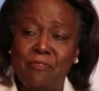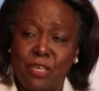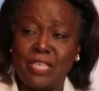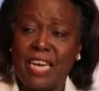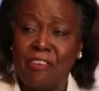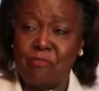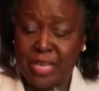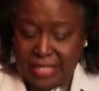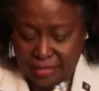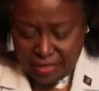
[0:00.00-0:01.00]
what I have
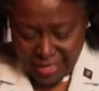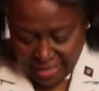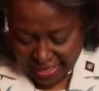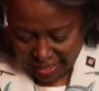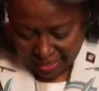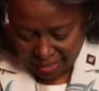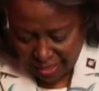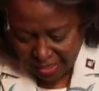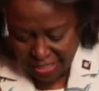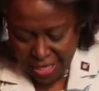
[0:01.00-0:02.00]
written.
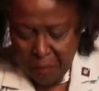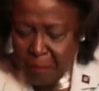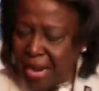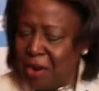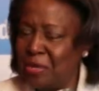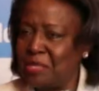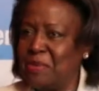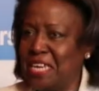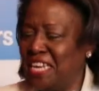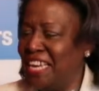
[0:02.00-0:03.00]
So, bear with
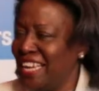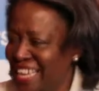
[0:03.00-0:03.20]
me.